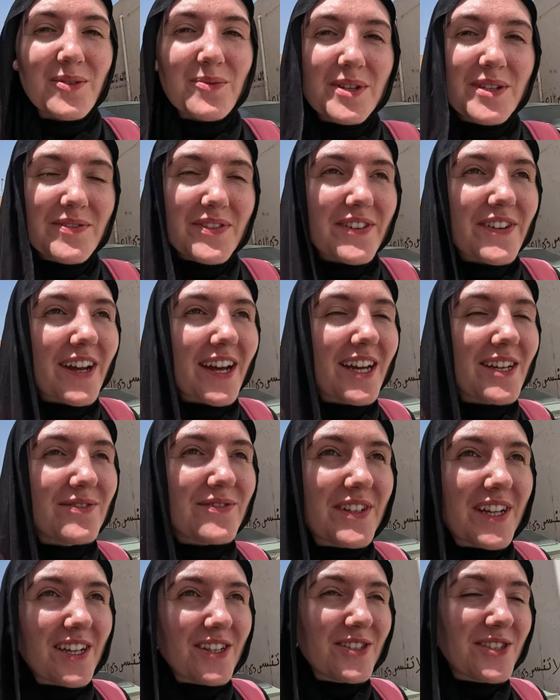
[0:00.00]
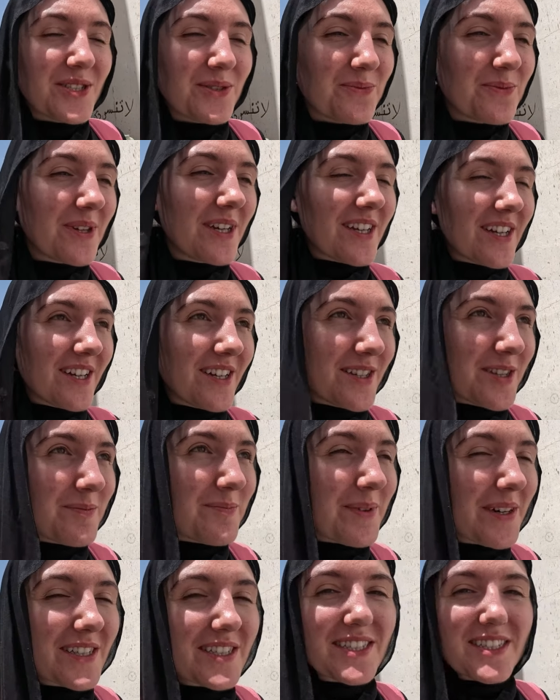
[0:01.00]
We've arrived now to where the
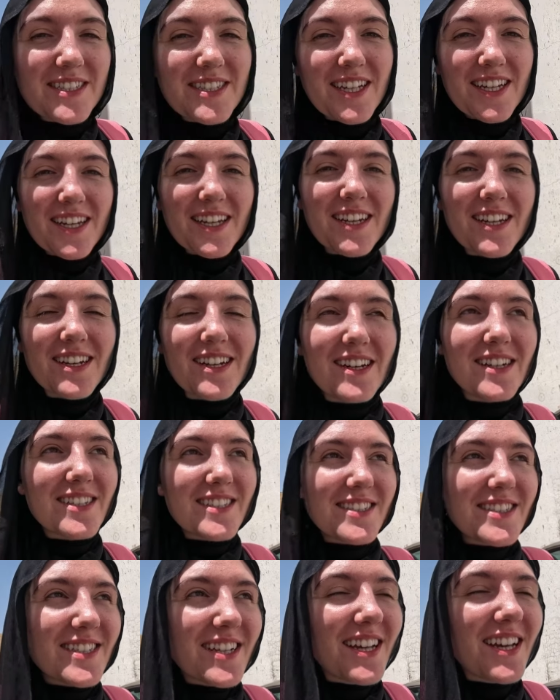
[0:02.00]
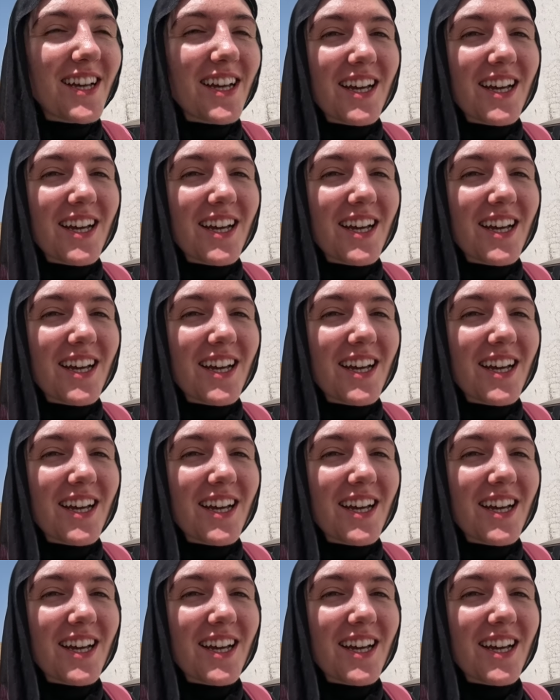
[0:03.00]
bus has taken us.